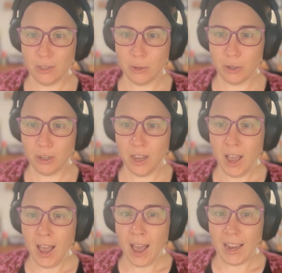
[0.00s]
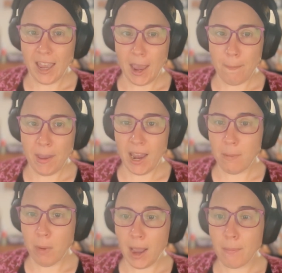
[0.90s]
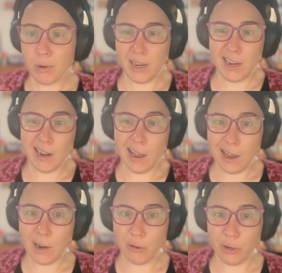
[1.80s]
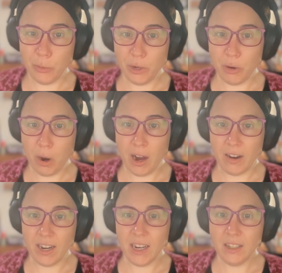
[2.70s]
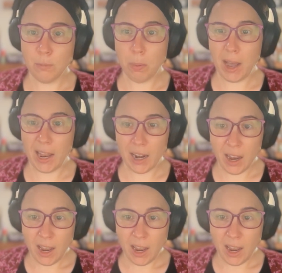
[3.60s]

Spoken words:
So a campaign might bring in 100 new inquiries, but